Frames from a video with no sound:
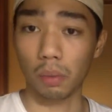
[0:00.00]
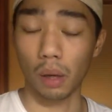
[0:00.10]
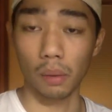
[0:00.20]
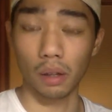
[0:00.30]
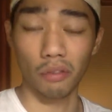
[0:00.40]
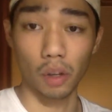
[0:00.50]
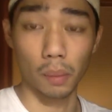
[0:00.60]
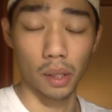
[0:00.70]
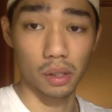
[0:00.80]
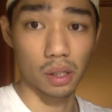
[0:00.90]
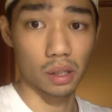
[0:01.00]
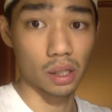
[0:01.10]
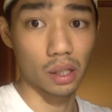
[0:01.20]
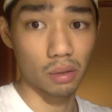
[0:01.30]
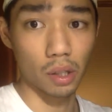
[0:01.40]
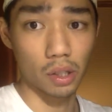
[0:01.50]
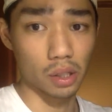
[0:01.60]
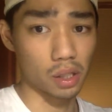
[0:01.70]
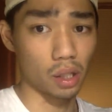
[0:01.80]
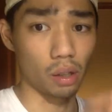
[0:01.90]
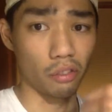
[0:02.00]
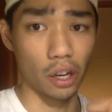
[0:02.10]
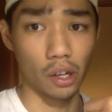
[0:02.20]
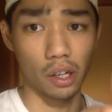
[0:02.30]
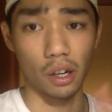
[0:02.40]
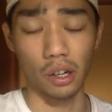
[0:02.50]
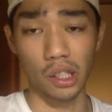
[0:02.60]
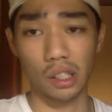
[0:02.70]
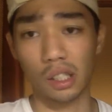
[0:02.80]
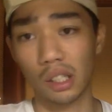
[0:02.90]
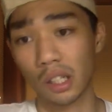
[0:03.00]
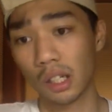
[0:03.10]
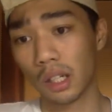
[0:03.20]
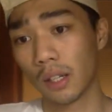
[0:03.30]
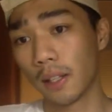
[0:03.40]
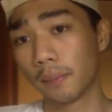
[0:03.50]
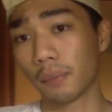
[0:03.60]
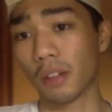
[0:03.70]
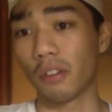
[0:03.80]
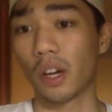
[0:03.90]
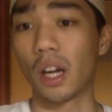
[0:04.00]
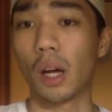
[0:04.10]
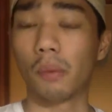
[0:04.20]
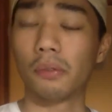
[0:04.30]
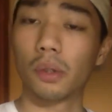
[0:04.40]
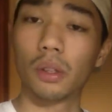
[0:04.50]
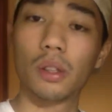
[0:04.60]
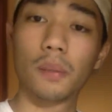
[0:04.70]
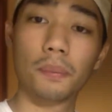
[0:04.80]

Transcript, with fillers: probably in a few months, because this version's still very current, very helpful.